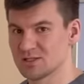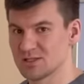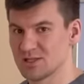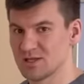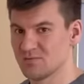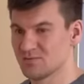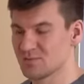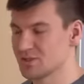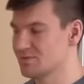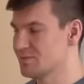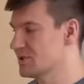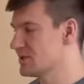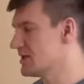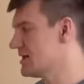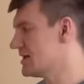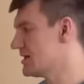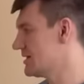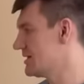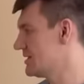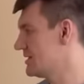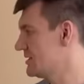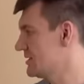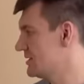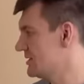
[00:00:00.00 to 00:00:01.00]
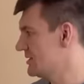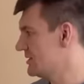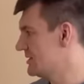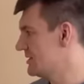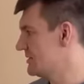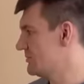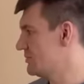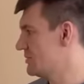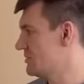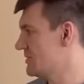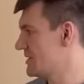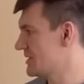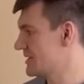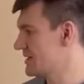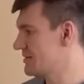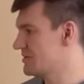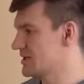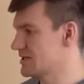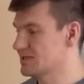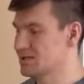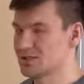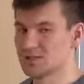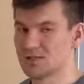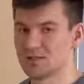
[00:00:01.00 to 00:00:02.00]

leave comments, help parents.